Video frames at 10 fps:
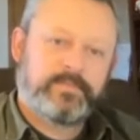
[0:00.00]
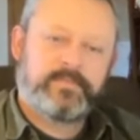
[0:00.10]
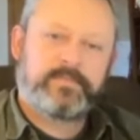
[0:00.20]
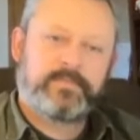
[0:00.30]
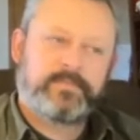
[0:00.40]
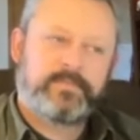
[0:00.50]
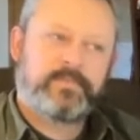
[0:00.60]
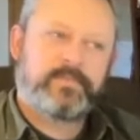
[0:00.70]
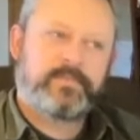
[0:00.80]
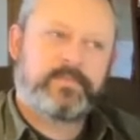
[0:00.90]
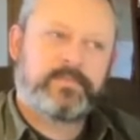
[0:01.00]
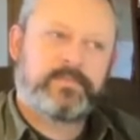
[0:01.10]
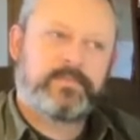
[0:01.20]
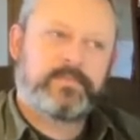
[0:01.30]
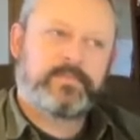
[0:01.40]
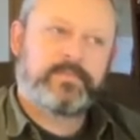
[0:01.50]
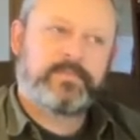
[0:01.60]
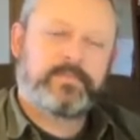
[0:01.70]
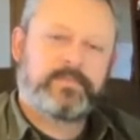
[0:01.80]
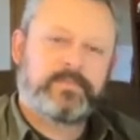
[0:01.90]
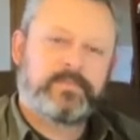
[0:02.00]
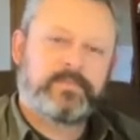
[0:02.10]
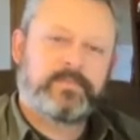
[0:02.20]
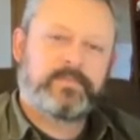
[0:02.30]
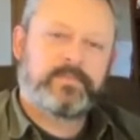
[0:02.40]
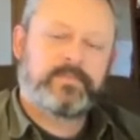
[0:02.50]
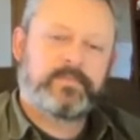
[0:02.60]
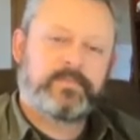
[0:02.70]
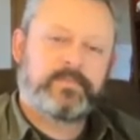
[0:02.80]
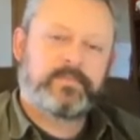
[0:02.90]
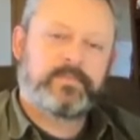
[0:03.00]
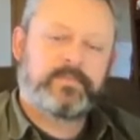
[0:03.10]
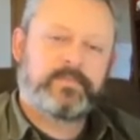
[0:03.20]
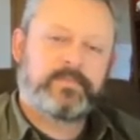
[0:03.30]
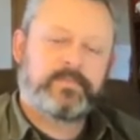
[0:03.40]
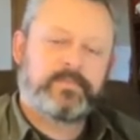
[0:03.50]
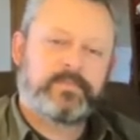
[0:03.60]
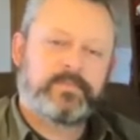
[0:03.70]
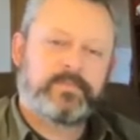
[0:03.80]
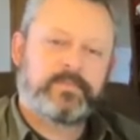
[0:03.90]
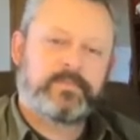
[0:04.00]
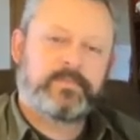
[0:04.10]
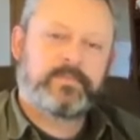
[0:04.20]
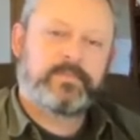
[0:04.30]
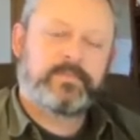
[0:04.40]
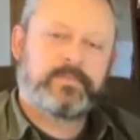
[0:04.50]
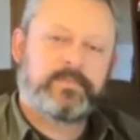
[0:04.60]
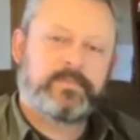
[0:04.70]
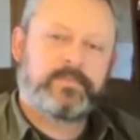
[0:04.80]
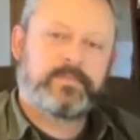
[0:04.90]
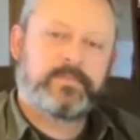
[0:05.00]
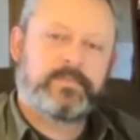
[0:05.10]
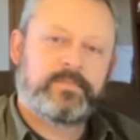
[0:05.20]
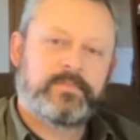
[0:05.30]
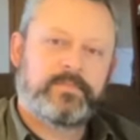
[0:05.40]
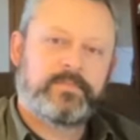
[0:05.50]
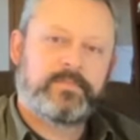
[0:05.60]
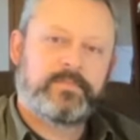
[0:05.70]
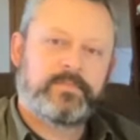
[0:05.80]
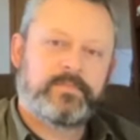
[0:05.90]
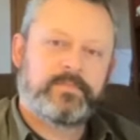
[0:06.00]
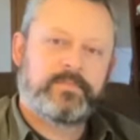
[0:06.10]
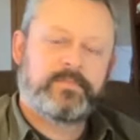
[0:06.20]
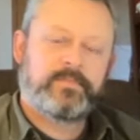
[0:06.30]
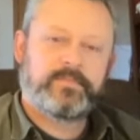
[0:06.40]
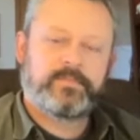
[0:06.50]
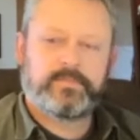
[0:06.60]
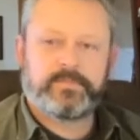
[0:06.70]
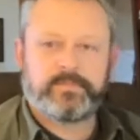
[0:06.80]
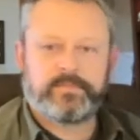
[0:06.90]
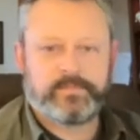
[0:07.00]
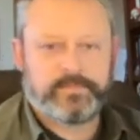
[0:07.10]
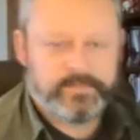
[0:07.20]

(not speaking)